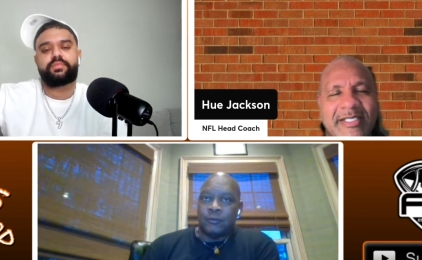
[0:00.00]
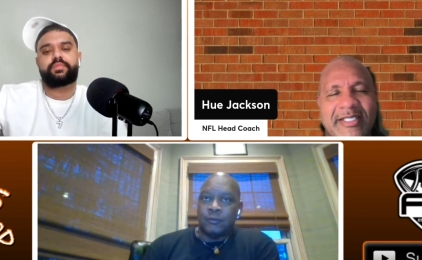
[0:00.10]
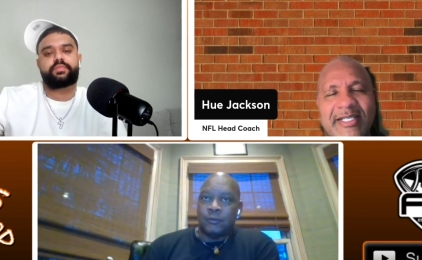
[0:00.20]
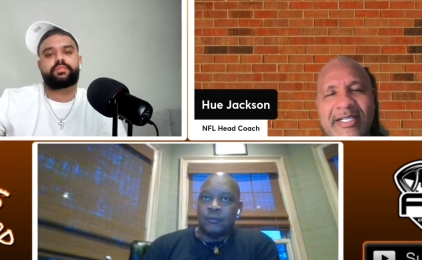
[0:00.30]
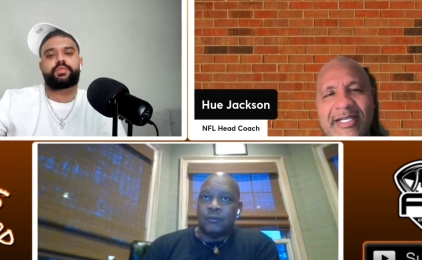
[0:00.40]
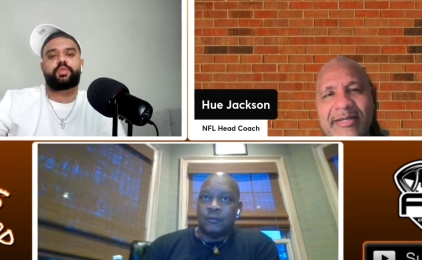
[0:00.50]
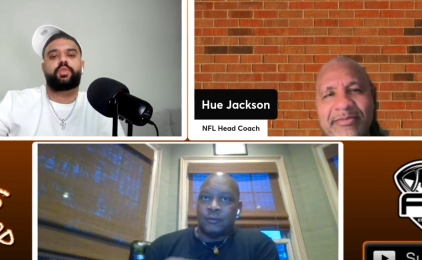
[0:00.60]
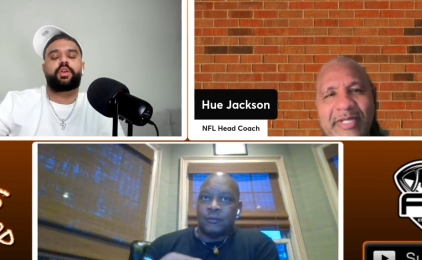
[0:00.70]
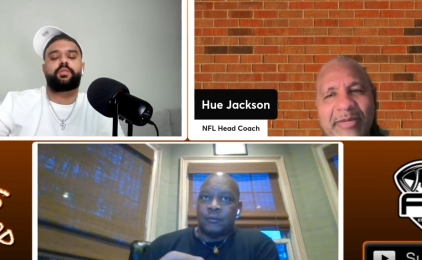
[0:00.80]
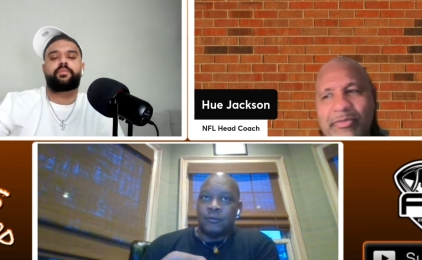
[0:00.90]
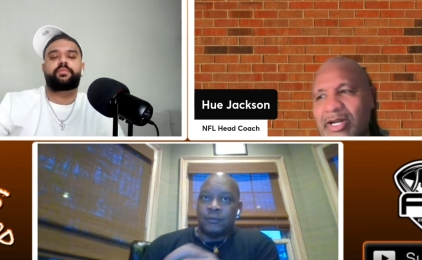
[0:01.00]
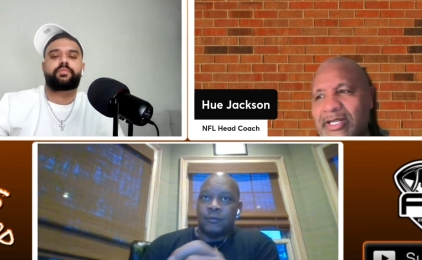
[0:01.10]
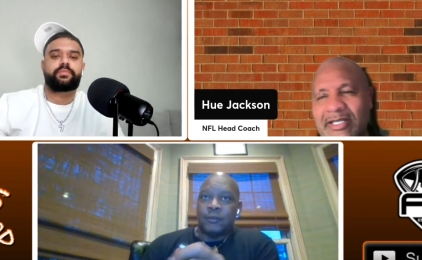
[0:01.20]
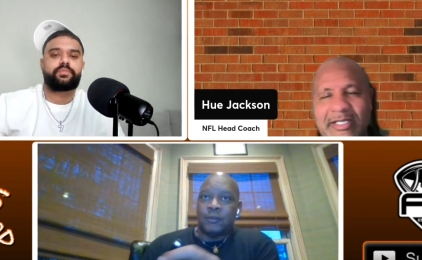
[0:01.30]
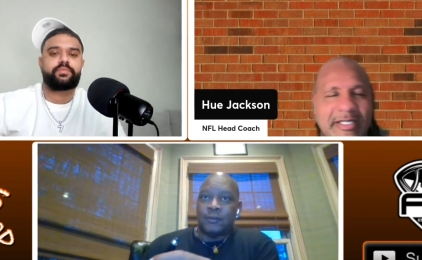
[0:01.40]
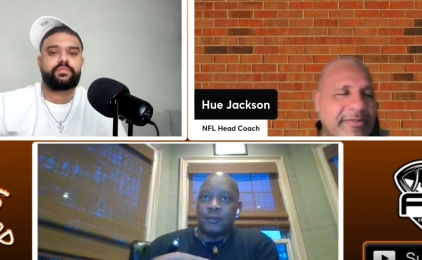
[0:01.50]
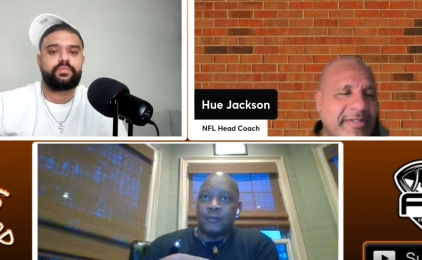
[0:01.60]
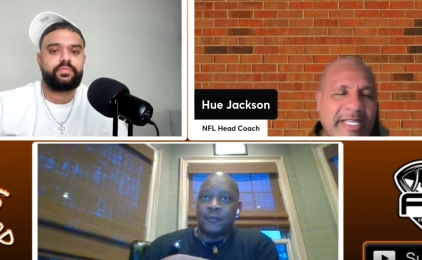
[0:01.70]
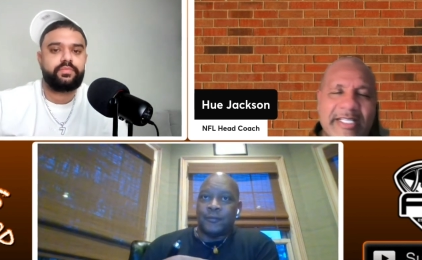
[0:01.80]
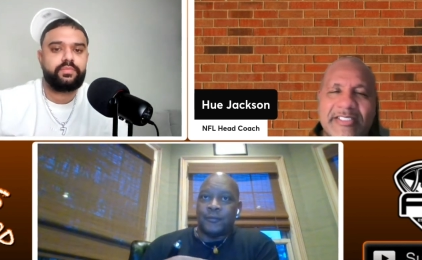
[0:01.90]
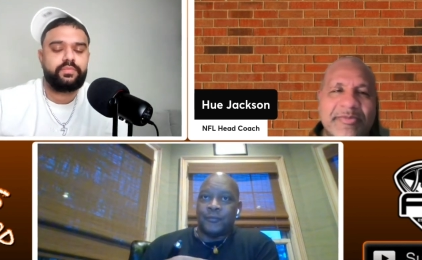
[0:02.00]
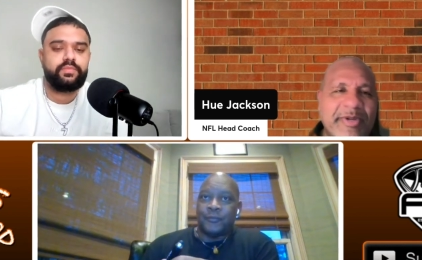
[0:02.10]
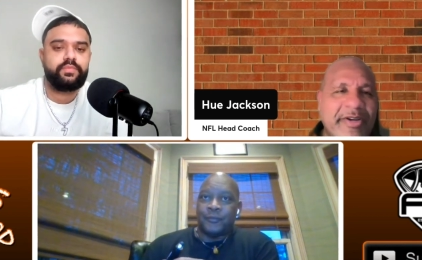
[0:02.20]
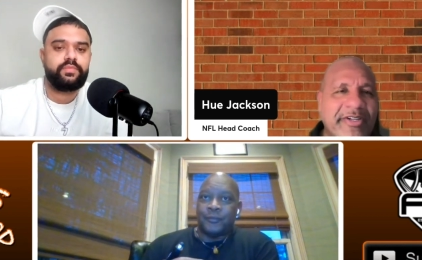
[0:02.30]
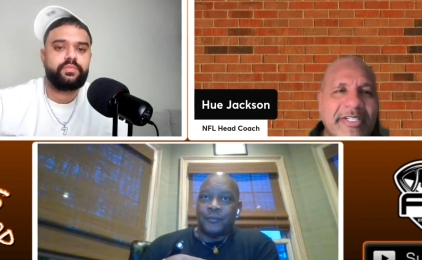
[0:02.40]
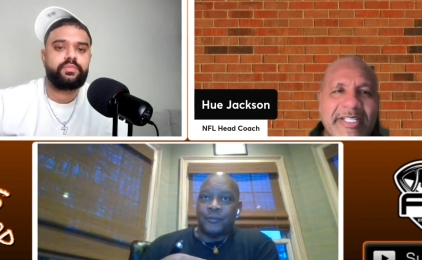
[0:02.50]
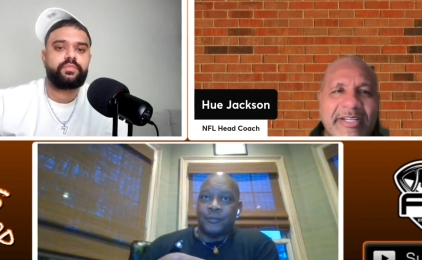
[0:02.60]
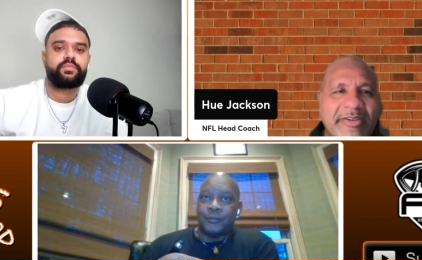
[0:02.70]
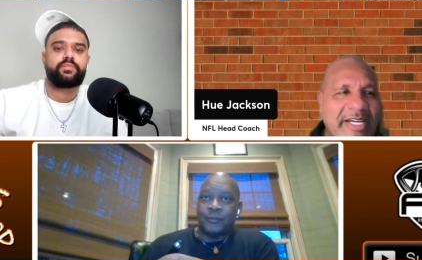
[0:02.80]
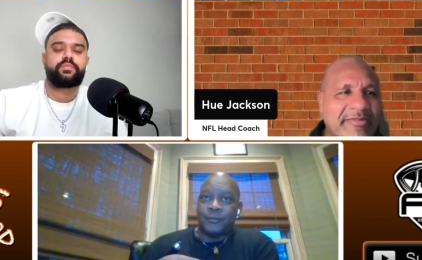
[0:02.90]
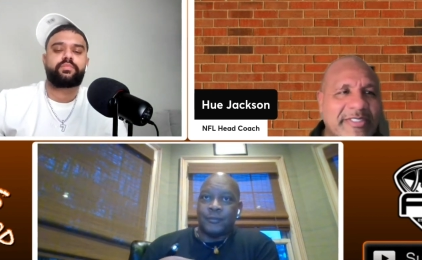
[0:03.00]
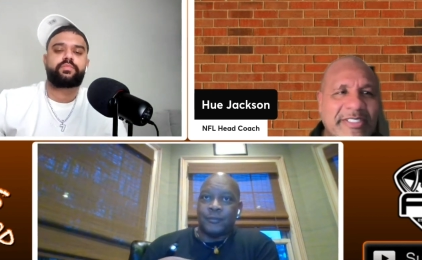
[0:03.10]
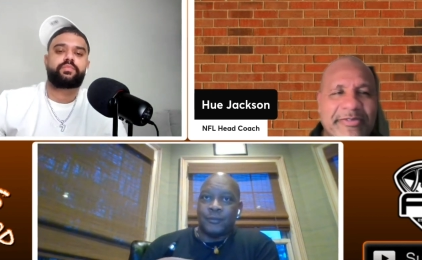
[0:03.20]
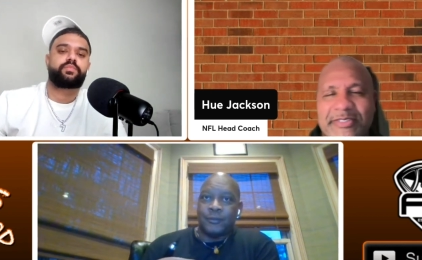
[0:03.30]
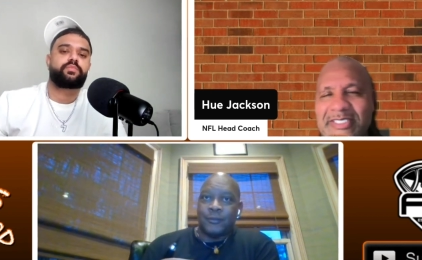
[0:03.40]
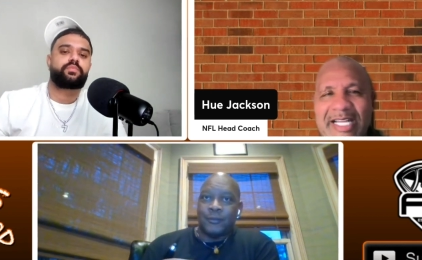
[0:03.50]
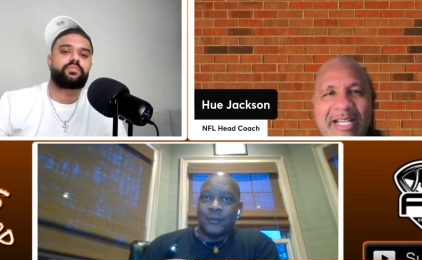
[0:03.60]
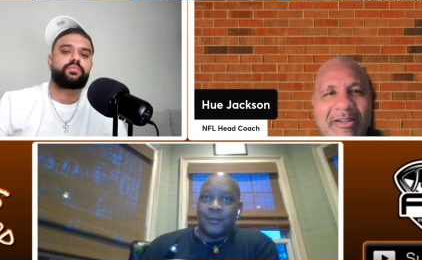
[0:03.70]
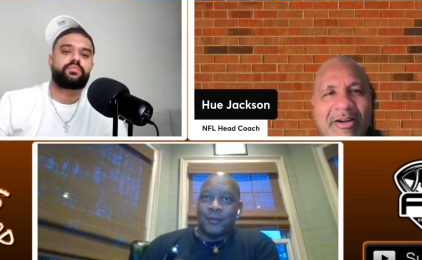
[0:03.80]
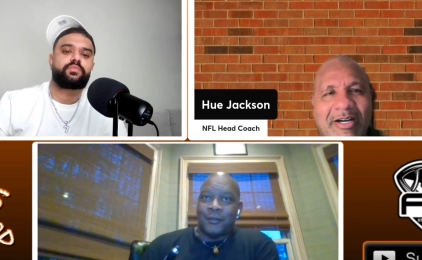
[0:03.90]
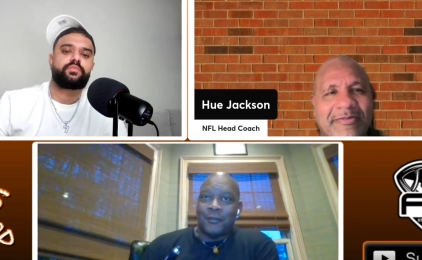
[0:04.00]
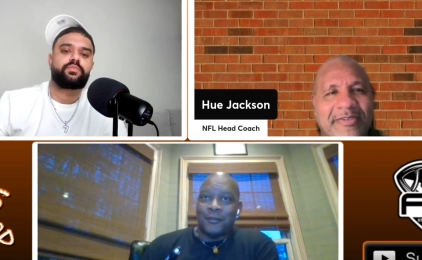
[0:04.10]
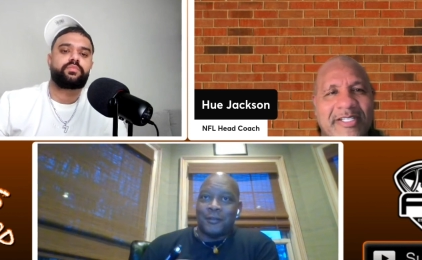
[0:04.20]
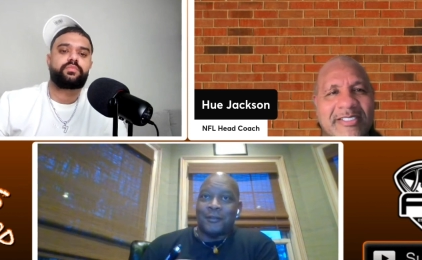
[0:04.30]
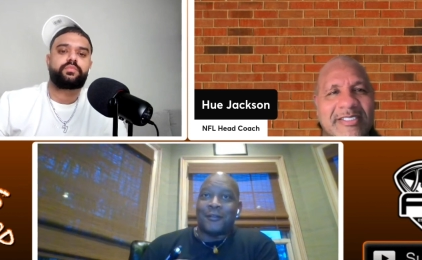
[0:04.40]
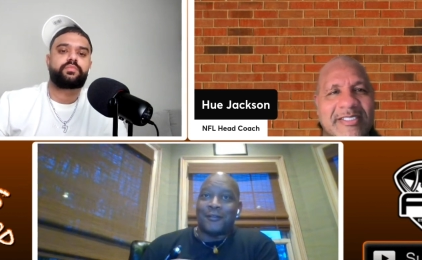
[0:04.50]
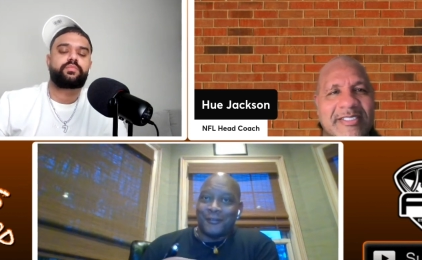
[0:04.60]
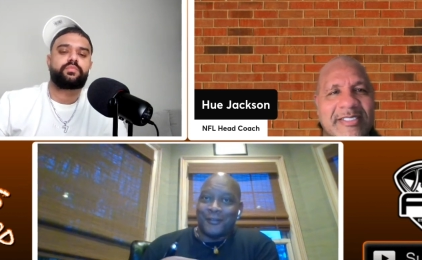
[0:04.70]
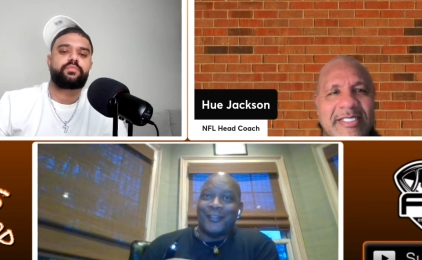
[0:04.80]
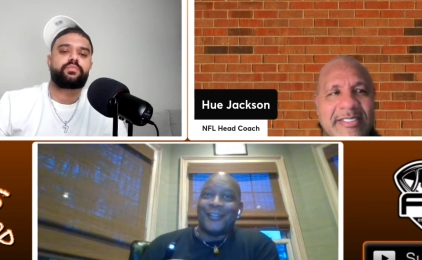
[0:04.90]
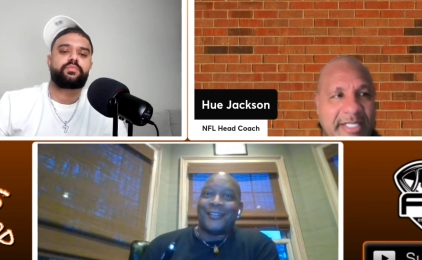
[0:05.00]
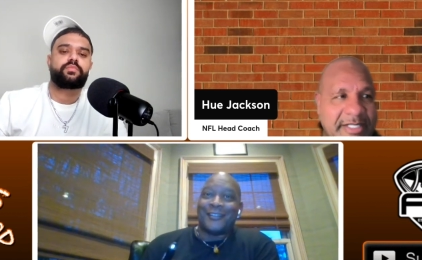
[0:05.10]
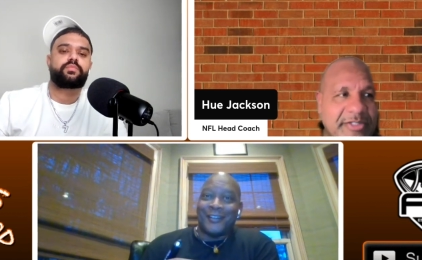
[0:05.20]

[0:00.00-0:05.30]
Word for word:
Speaker 1: Um, right. They brought in Cliff Kingsbury. They're going to have a different style of offense. They do